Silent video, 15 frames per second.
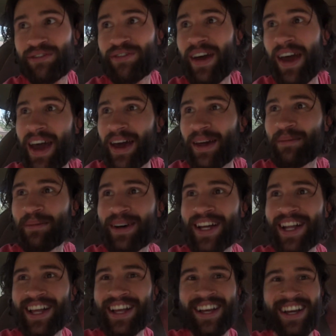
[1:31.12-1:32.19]
fat, but
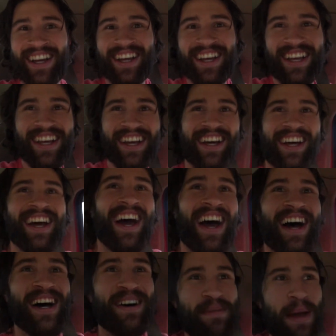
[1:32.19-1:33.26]

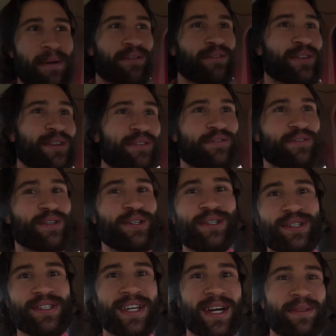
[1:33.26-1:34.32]
maybe for the food
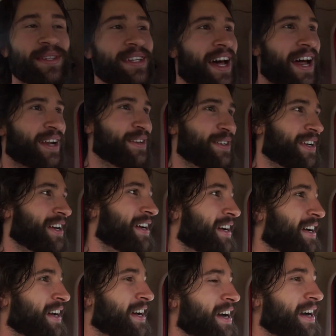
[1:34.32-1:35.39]
or something, I don't know.
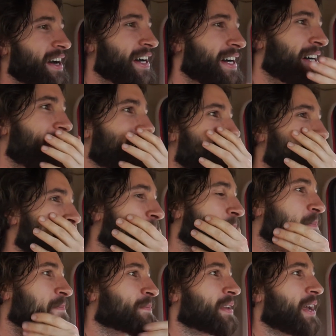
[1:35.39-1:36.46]

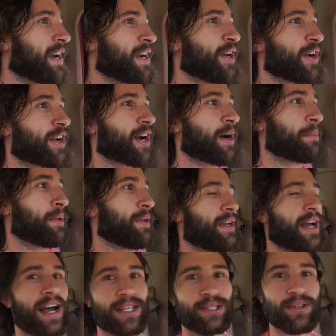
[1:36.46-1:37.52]
I know a couple of you
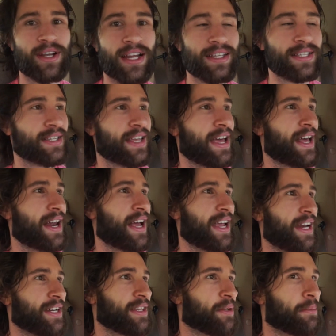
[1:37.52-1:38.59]
guys are kind of sad I
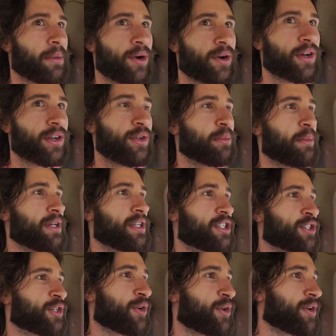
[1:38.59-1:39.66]
ended the bulk a little bit
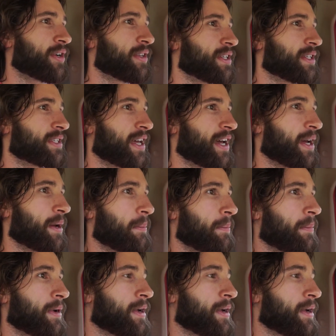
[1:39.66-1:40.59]
shorter this time,